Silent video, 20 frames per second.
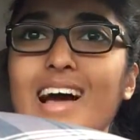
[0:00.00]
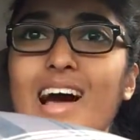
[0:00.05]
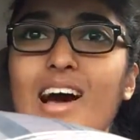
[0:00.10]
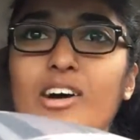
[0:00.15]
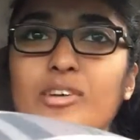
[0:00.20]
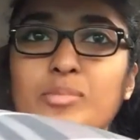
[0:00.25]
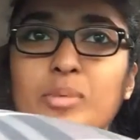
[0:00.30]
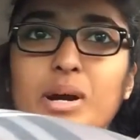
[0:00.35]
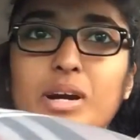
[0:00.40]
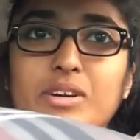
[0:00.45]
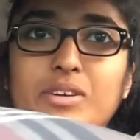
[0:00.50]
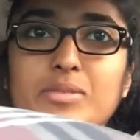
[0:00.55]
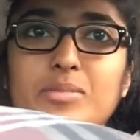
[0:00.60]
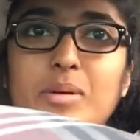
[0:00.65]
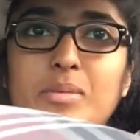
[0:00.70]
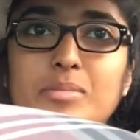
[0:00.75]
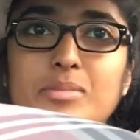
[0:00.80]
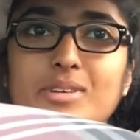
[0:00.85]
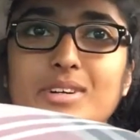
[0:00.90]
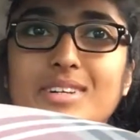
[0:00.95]
I'll probably
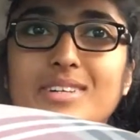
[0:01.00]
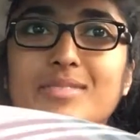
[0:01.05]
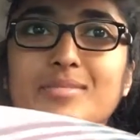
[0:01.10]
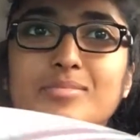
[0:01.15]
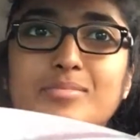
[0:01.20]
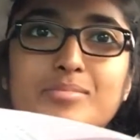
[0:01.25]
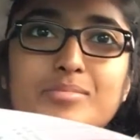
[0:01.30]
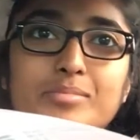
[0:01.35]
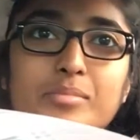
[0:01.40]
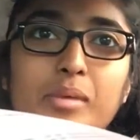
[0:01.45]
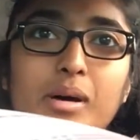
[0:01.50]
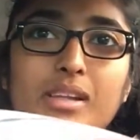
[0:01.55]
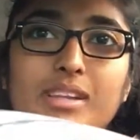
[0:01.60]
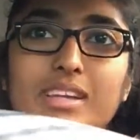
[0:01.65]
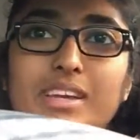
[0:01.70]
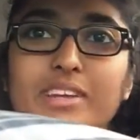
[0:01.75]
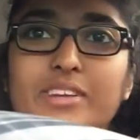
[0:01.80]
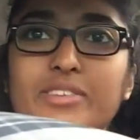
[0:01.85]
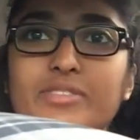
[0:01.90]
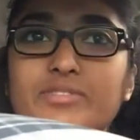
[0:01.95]
remember it by the
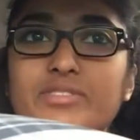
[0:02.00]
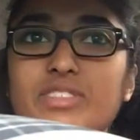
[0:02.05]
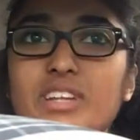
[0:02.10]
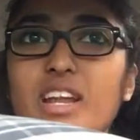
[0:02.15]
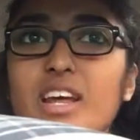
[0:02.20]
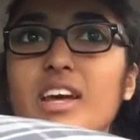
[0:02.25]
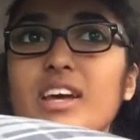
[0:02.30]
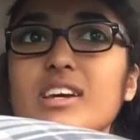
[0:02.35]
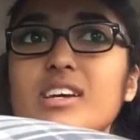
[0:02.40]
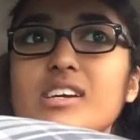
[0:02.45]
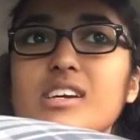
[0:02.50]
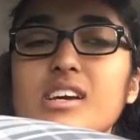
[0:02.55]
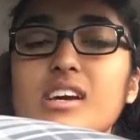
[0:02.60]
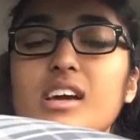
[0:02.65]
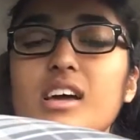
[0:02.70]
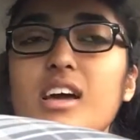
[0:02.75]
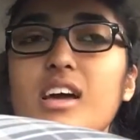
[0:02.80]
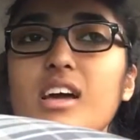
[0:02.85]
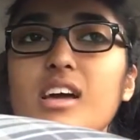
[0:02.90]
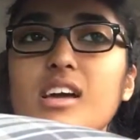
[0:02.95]
end of today.
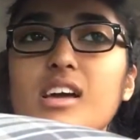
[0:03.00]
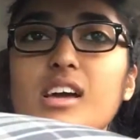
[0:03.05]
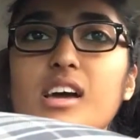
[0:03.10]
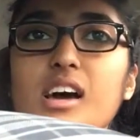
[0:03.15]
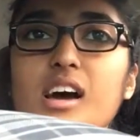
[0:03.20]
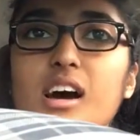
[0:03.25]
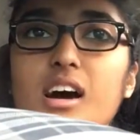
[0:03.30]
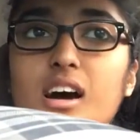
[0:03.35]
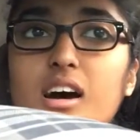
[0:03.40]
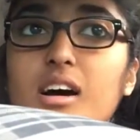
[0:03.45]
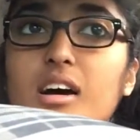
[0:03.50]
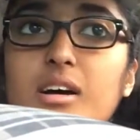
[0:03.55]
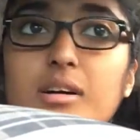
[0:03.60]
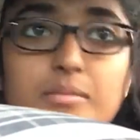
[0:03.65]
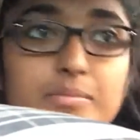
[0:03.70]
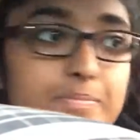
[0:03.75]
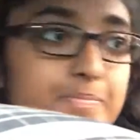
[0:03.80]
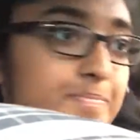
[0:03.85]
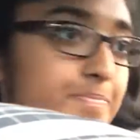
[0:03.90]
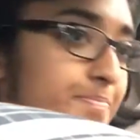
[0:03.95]

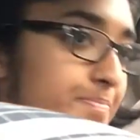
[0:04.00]
I